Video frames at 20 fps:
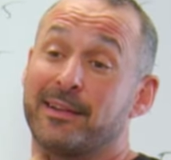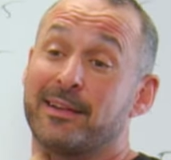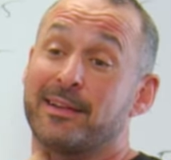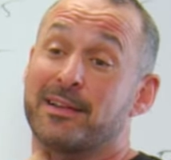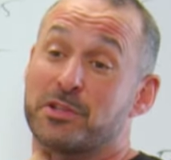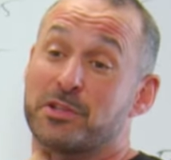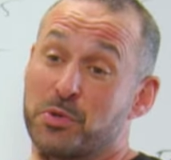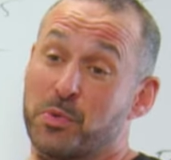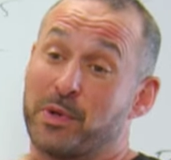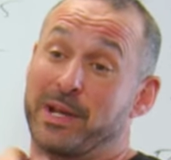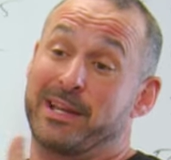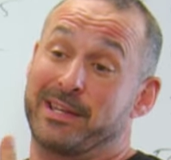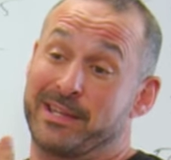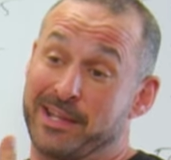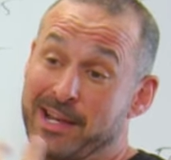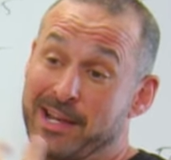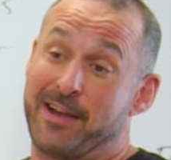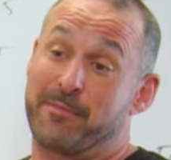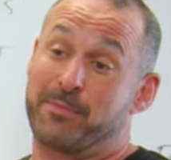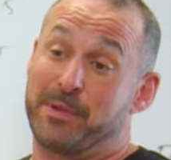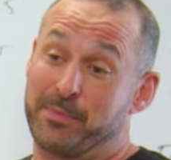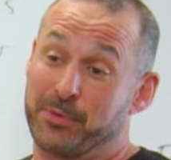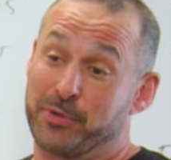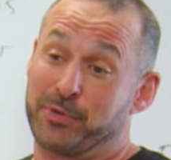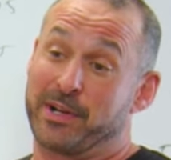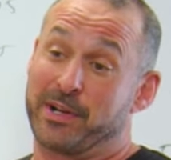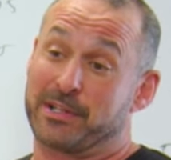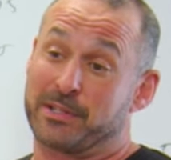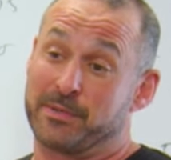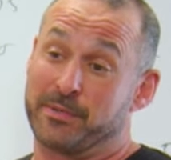So when we did have people
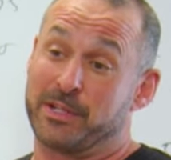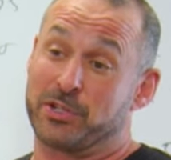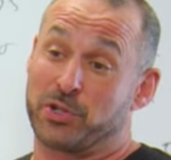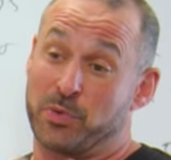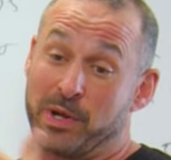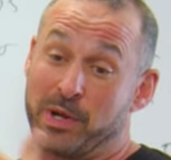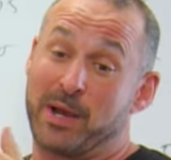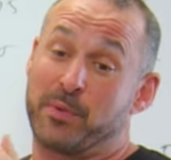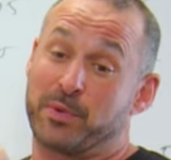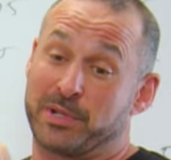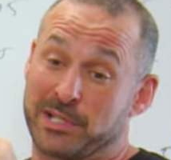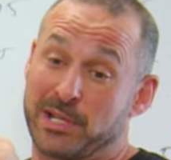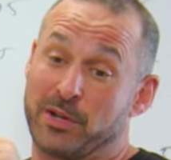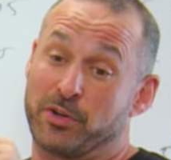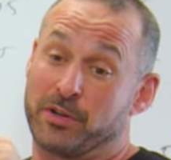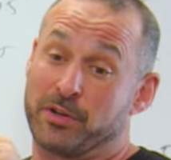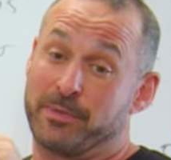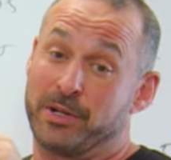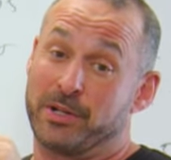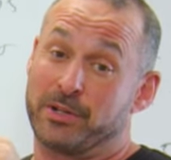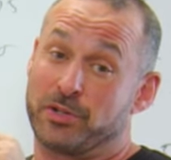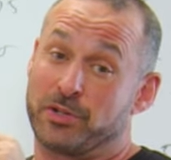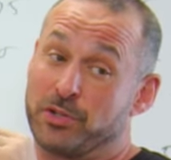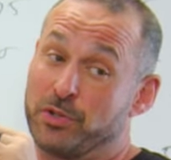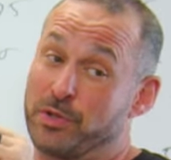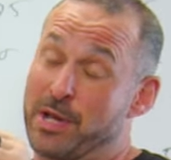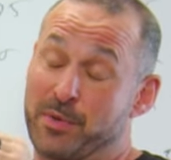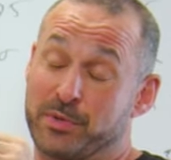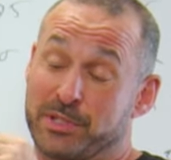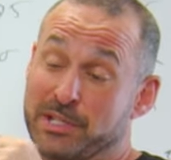direct to me, so when I was selling a bunch,
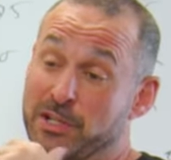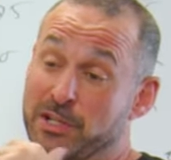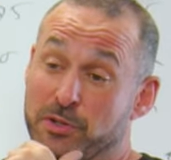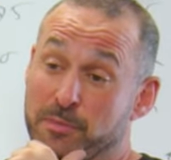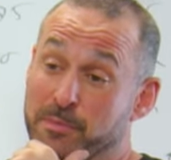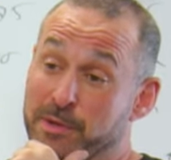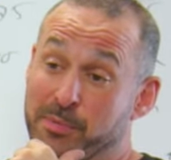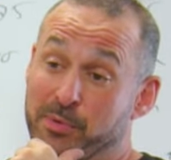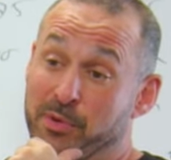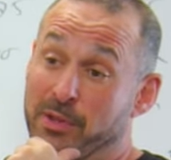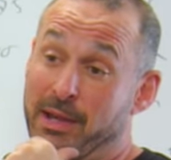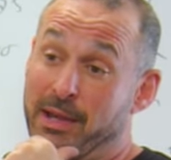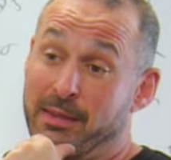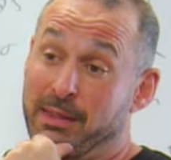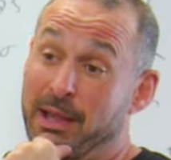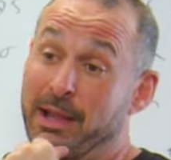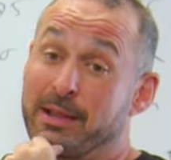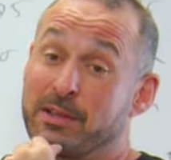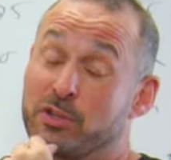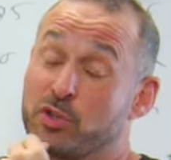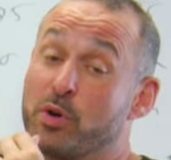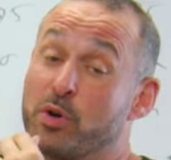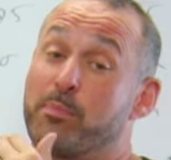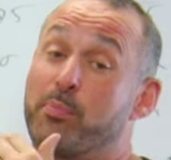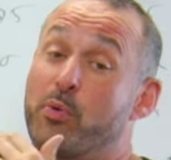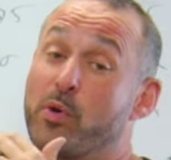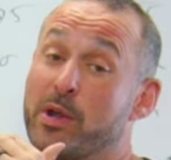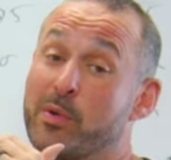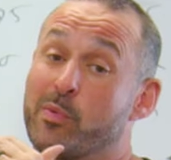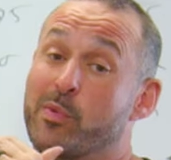dude, I was teaching people that, like, to a
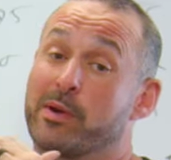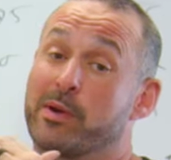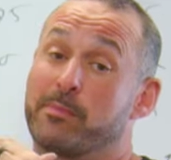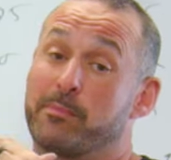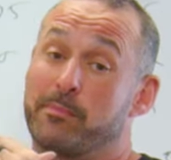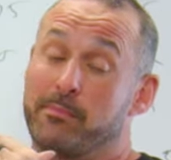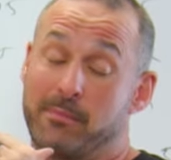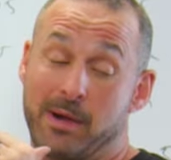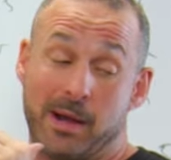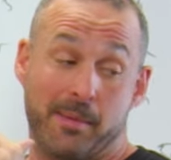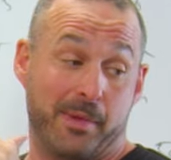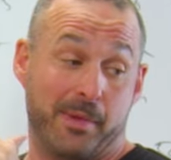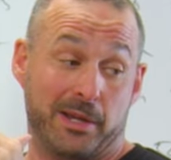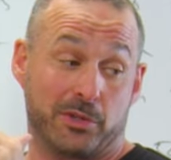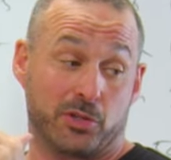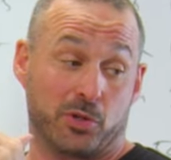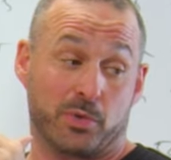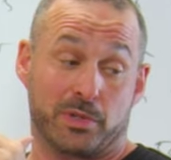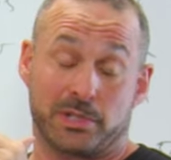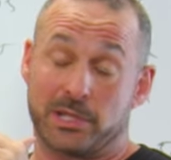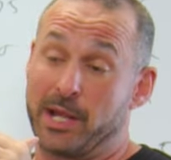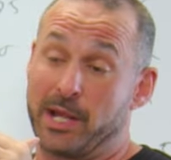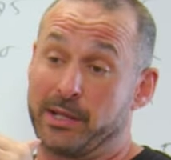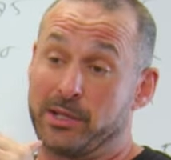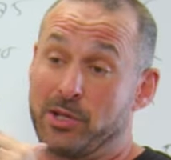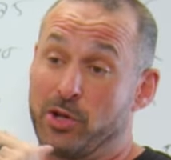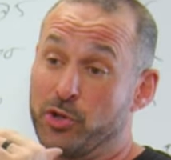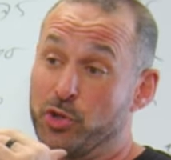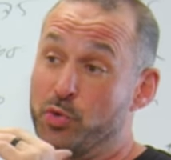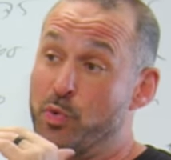point where my mentor was like,
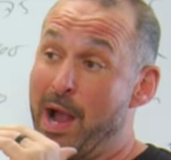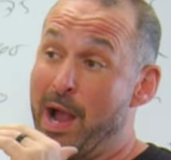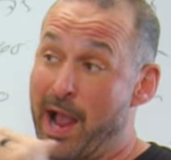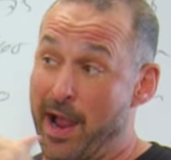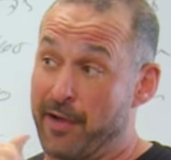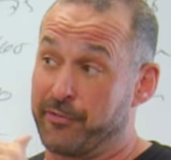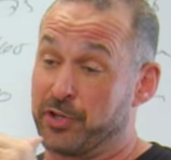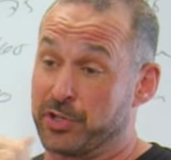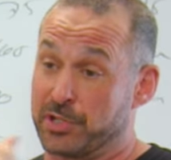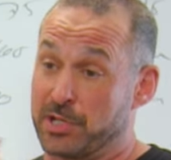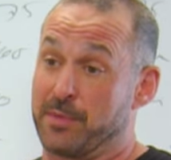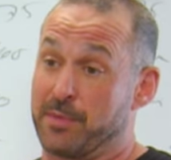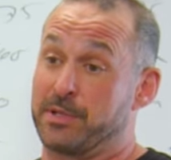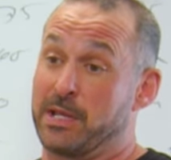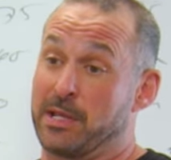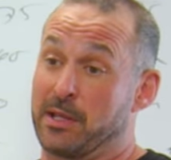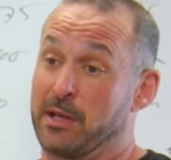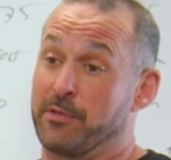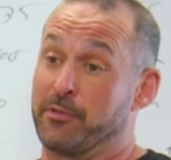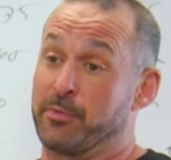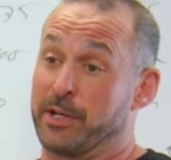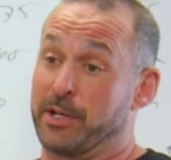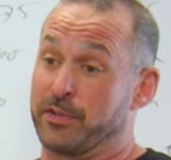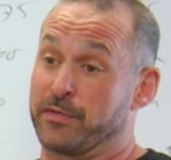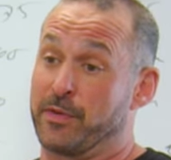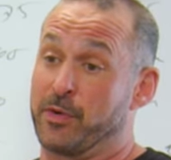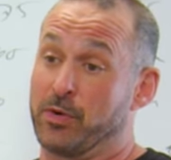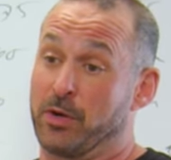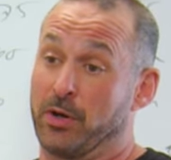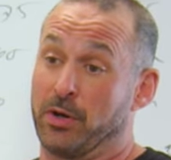yo, you have to stop taking everybody's
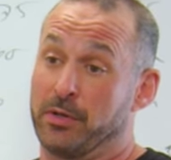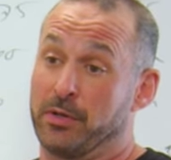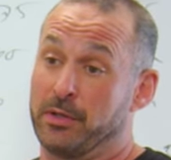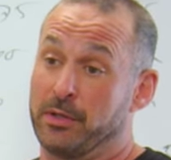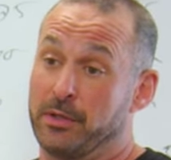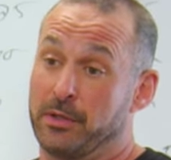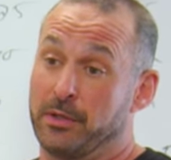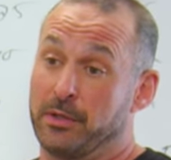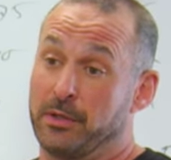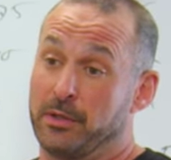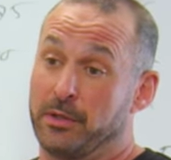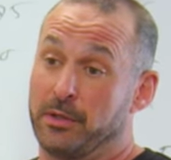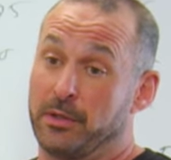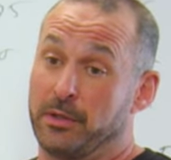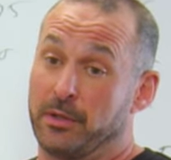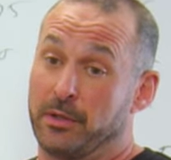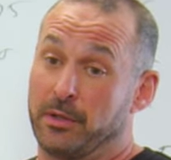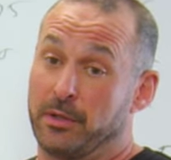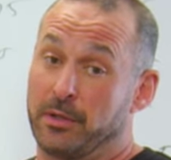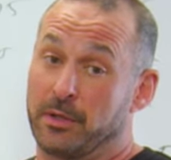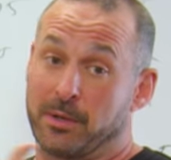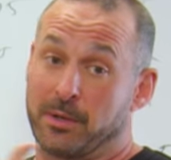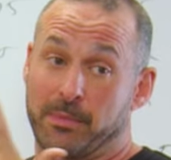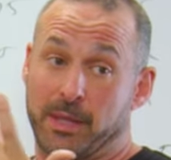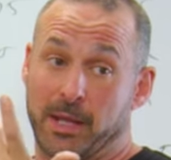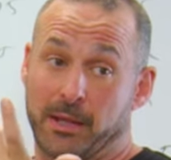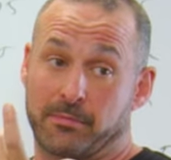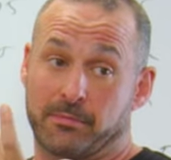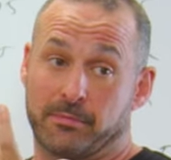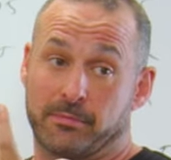phone call. I'm
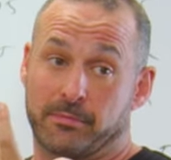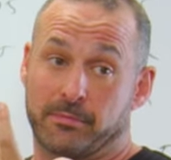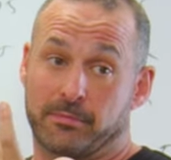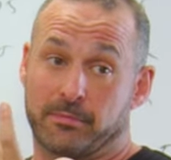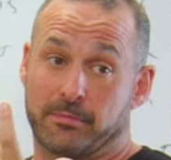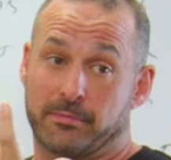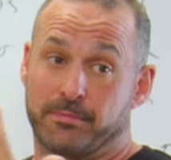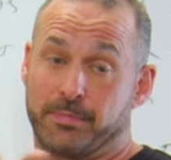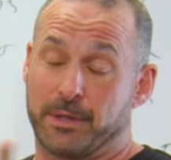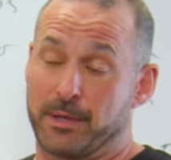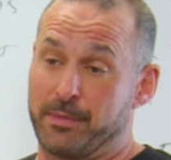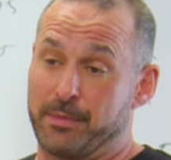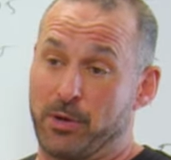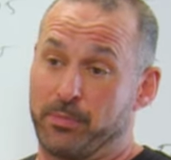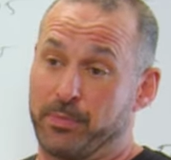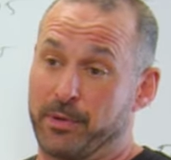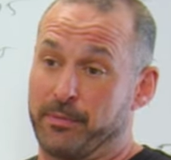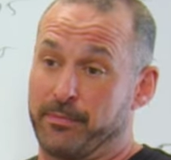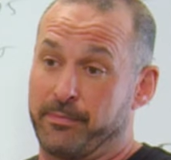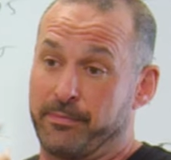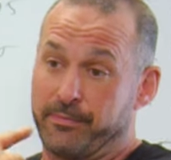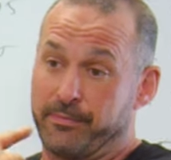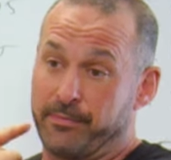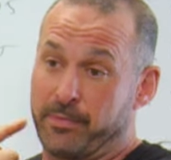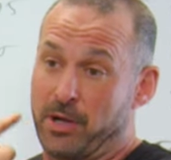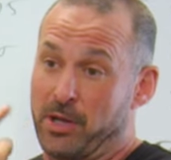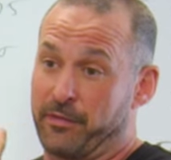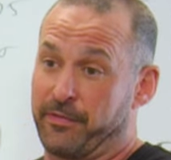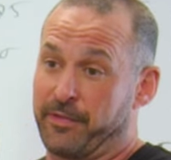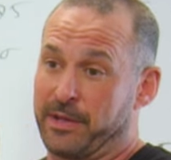like, but I'm helping them.
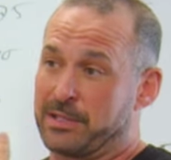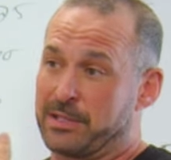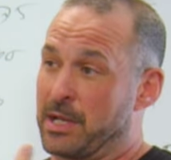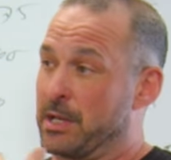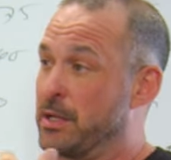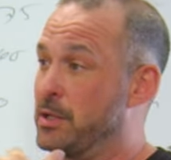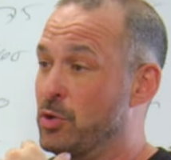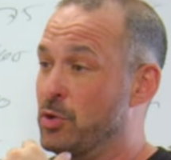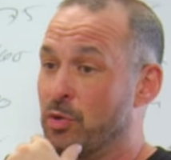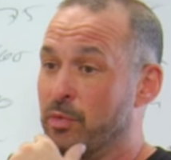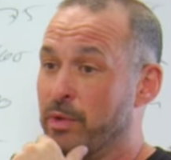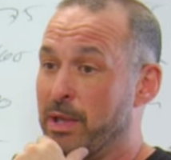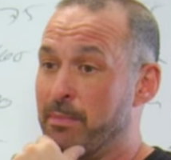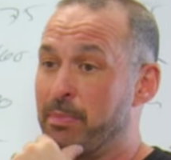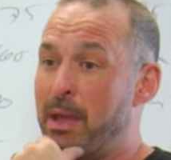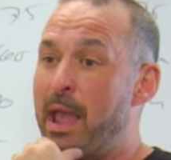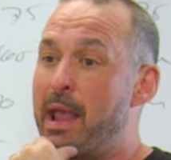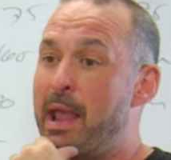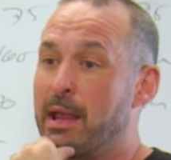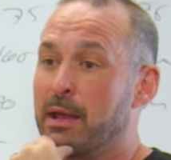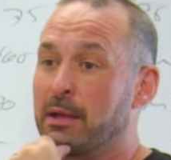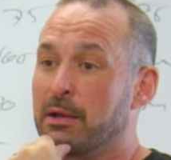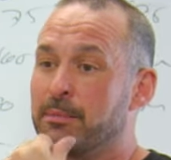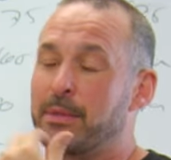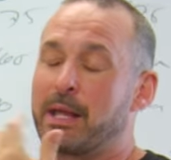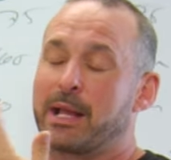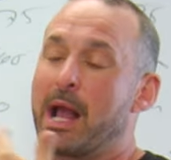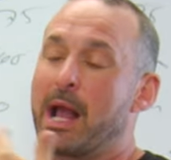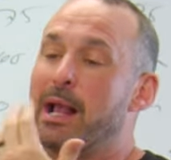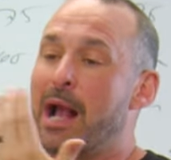Help. He's like, you don't get paid. I'm
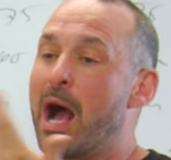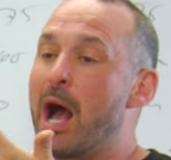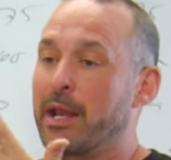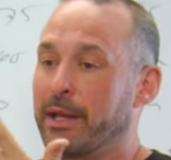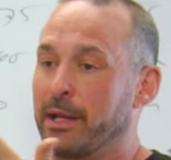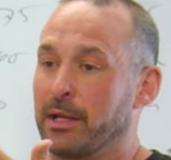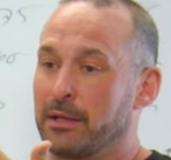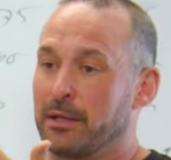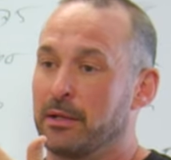like, I got it.